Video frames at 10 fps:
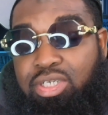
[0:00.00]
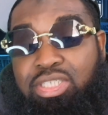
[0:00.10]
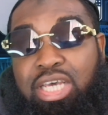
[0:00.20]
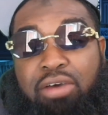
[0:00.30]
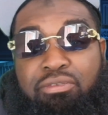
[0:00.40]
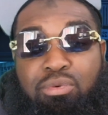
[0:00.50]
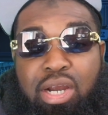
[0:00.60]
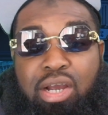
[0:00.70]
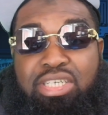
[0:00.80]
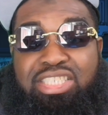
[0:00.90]
To F
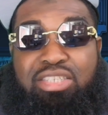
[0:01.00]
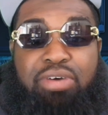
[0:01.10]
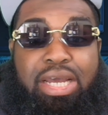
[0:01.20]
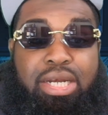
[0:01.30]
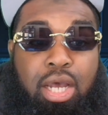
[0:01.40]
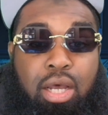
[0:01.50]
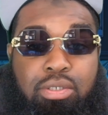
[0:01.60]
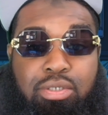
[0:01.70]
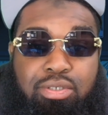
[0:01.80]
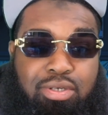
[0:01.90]
around is to find out.
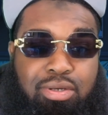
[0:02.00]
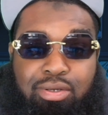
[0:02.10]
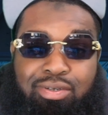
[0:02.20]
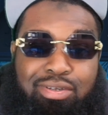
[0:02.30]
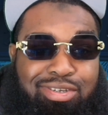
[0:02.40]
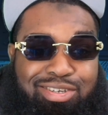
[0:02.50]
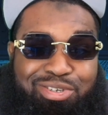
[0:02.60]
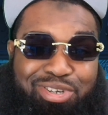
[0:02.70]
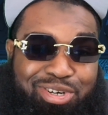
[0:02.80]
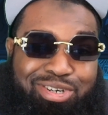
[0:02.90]
You
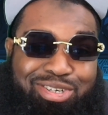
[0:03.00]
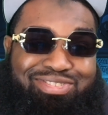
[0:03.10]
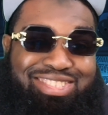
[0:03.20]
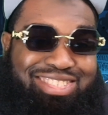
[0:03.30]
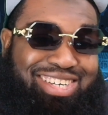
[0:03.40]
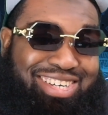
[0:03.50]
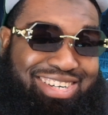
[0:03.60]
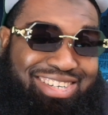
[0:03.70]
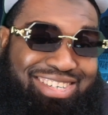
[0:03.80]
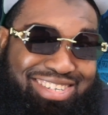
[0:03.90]
know what I'm
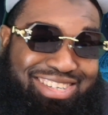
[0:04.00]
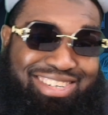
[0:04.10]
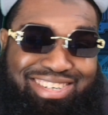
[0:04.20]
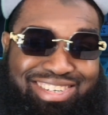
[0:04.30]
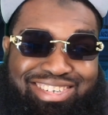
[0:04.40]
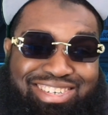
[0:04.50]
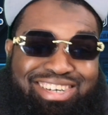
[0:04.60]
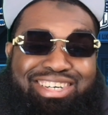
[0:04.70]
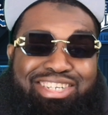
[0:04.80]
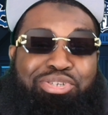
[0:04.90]
saying?
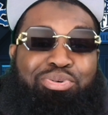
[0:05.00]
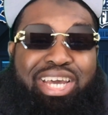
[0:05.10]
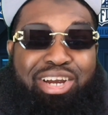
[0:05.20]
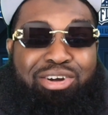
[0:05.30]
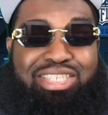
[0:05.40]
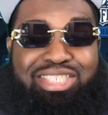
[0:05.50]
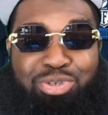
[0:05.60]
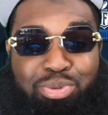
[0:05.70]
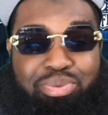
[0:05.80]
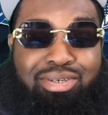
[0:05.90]
To err is
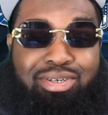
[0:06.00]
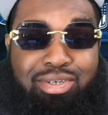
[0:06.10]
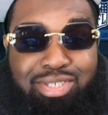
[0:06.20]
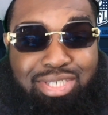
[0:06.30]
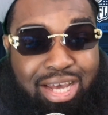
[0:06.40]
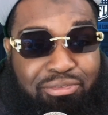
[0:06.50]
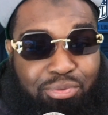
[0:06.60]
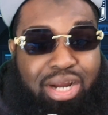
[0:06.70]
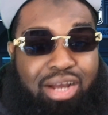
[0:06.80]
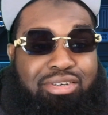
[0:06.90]
human. To F
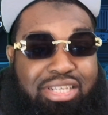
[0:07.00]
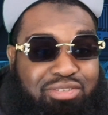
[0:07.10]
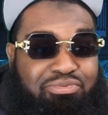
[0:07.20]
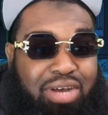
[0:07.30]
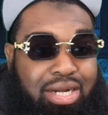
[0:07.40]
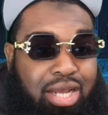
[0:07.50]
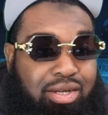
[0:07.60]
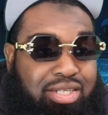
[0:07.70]
around is to find out.